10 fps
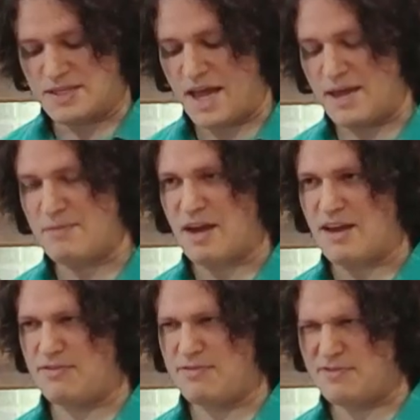today I
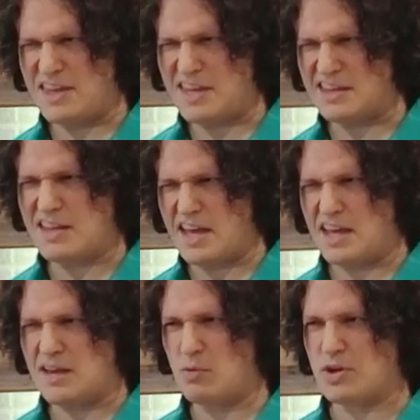think
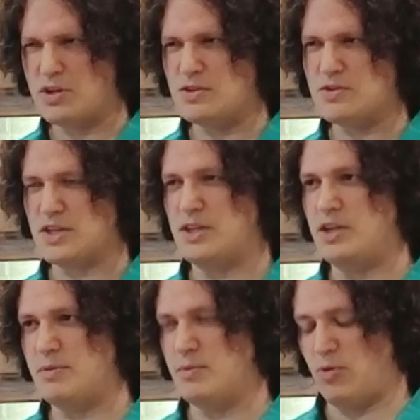that we're going to do something a
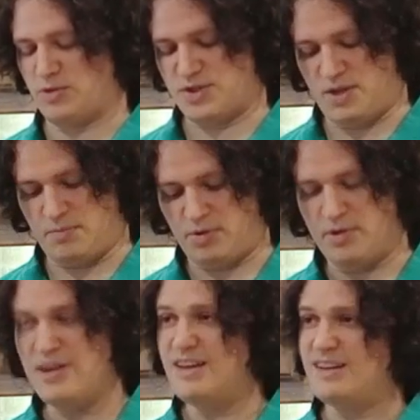little bit more
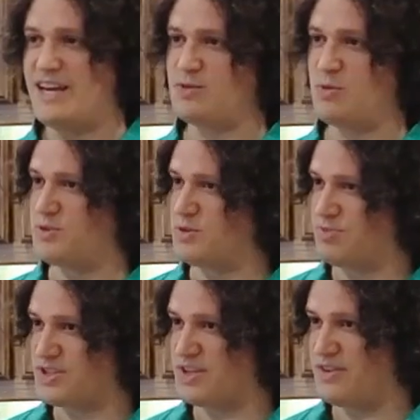simple. Last one was a
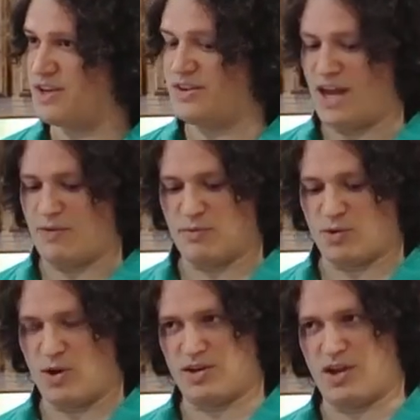brisket video, and that one
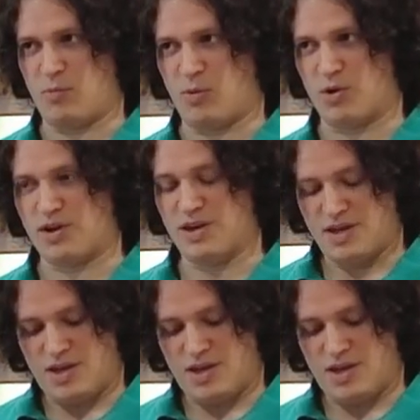required a lot more work.